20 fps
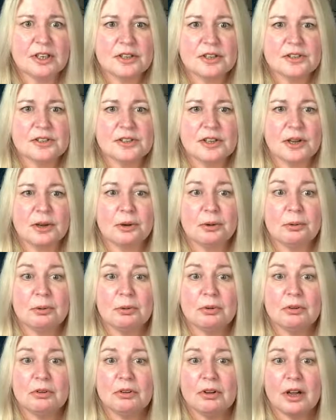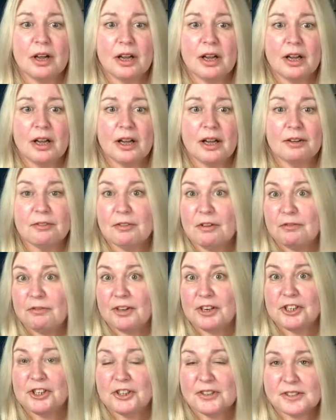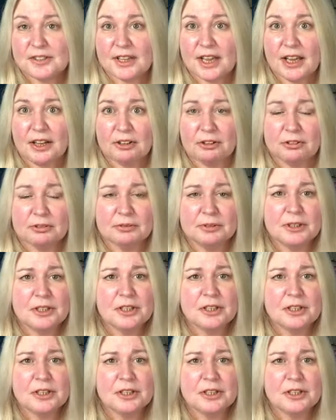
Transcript: So, and venture scale,